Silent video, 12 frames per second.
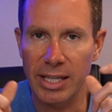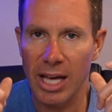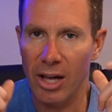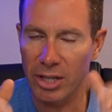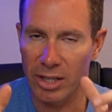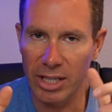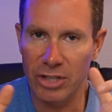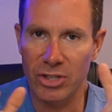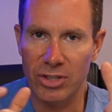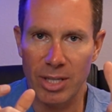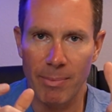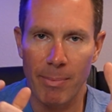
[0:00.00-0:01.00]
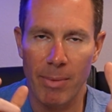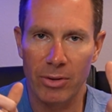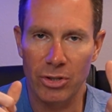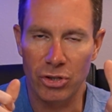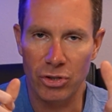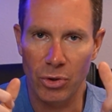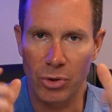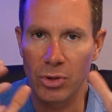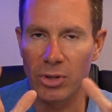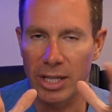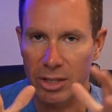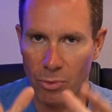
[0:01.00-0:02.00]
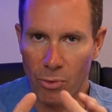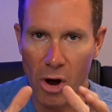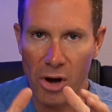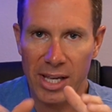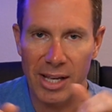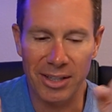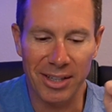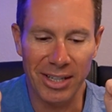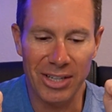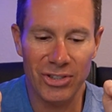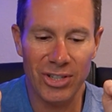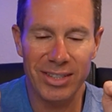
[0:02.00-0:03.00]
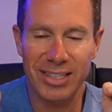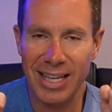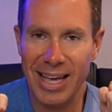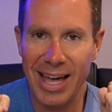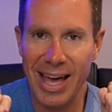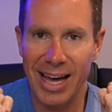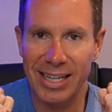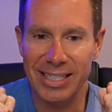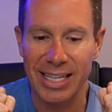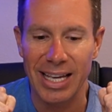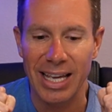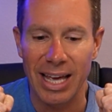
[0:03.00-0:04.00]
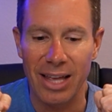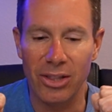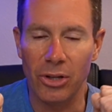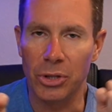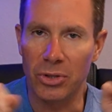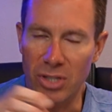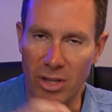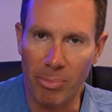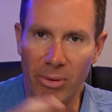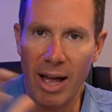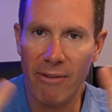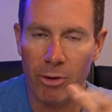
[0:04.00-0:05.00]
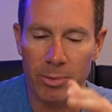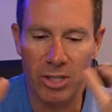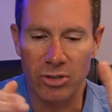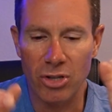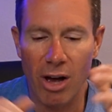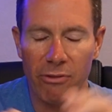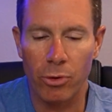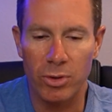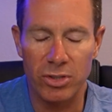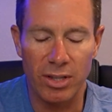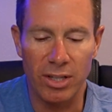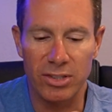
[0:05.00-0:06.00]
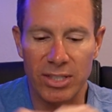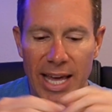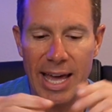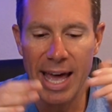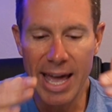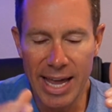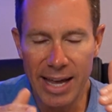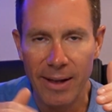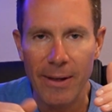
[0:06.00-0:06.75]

calculations I'm about to show you, like the raw calculations, and they'll use other platforms and softwares, and they'll say, hey,